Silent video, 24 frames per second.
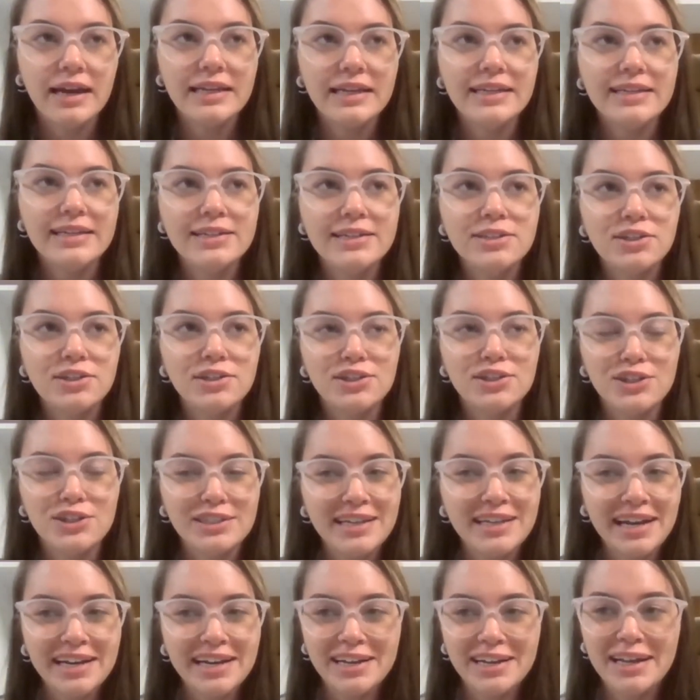I need to
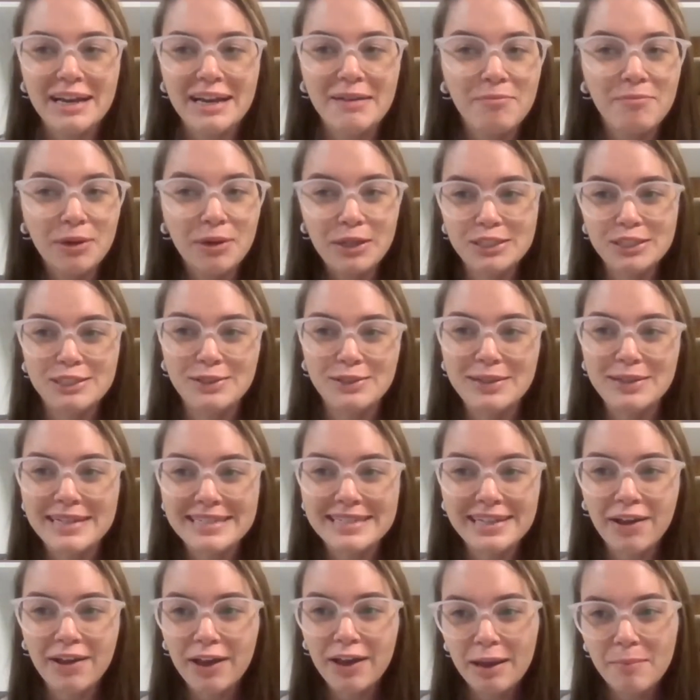just kind of like push through
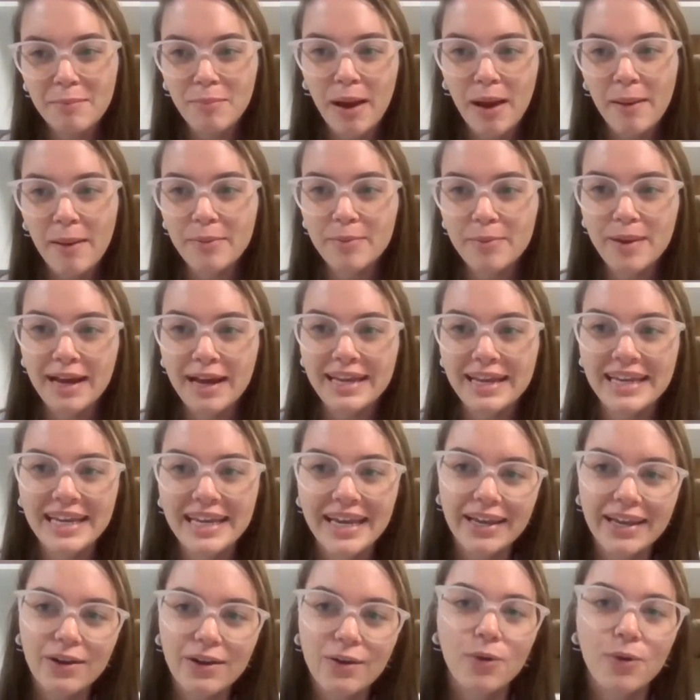it until I can pop it back
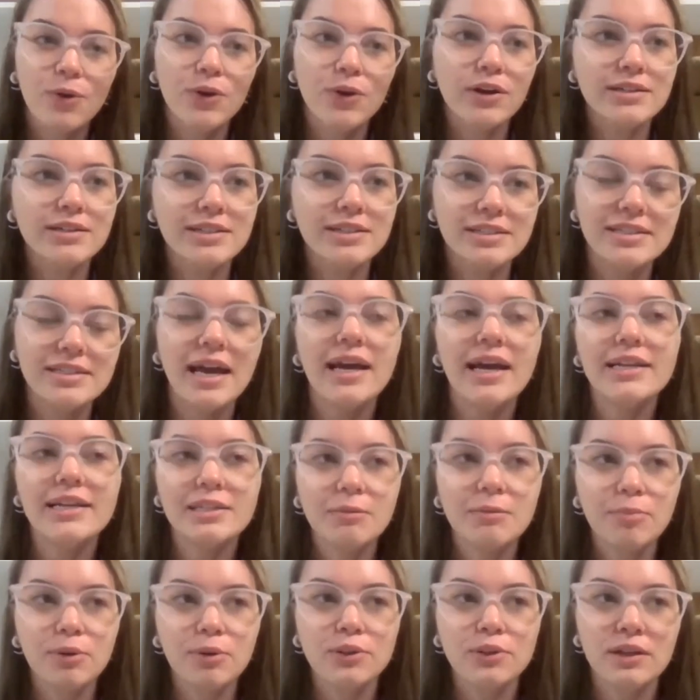in or
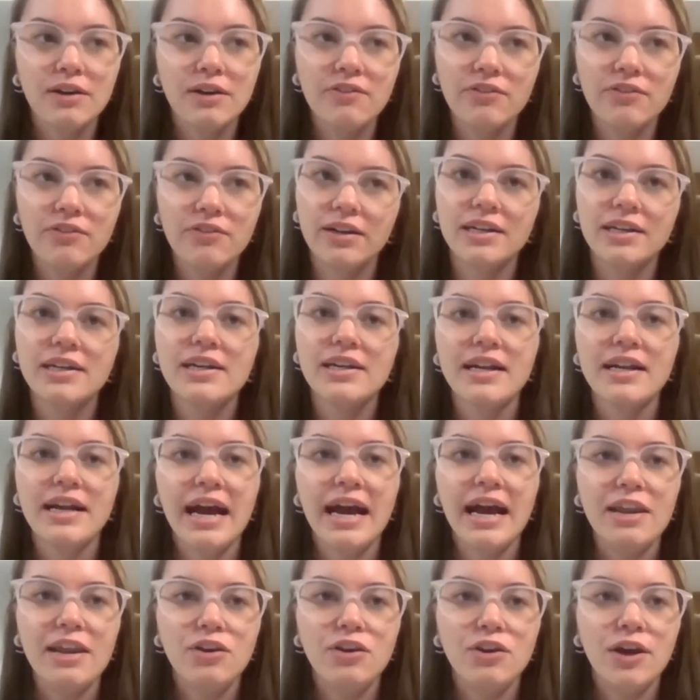decide to pull over
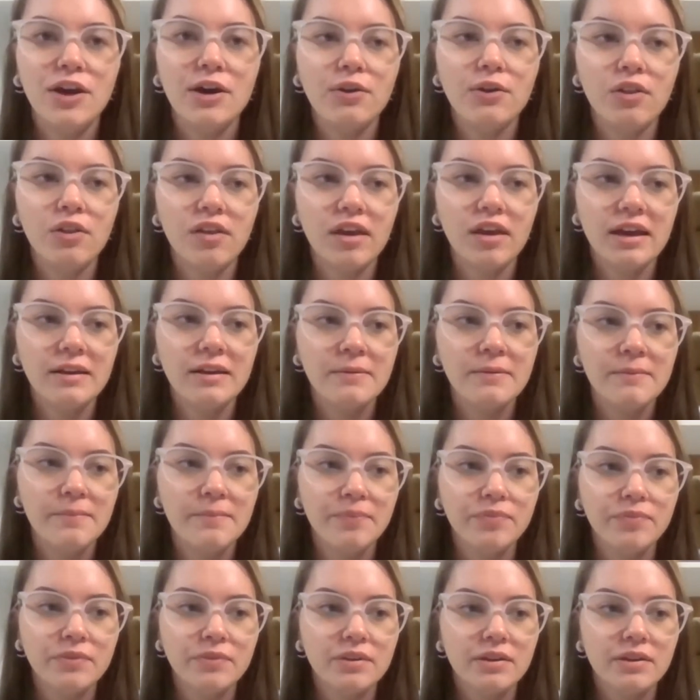and know that
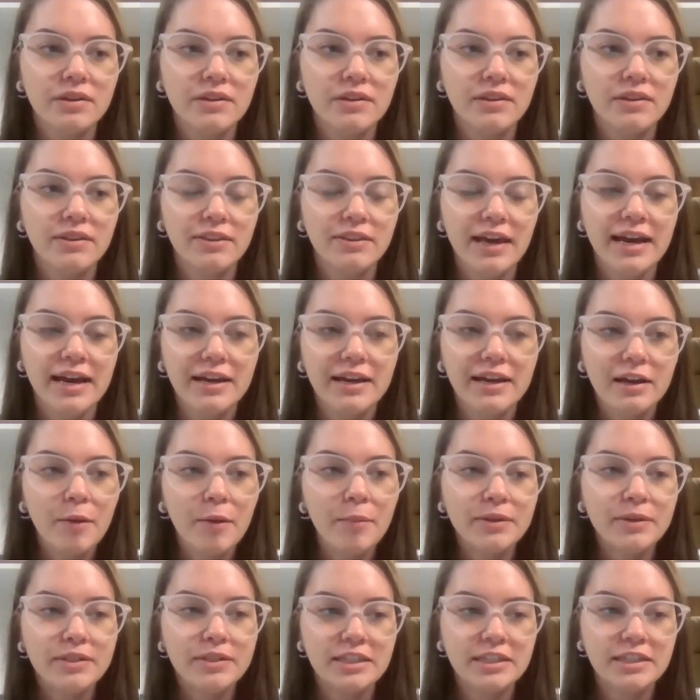that
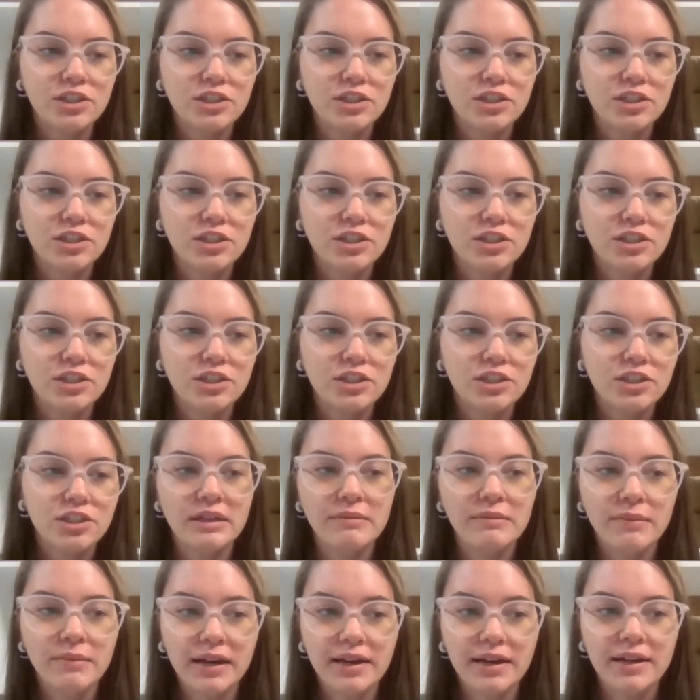competition
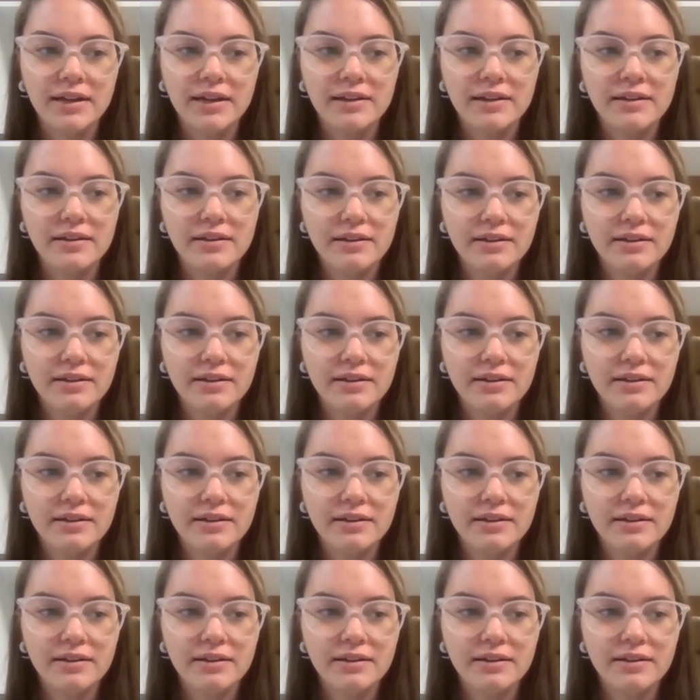between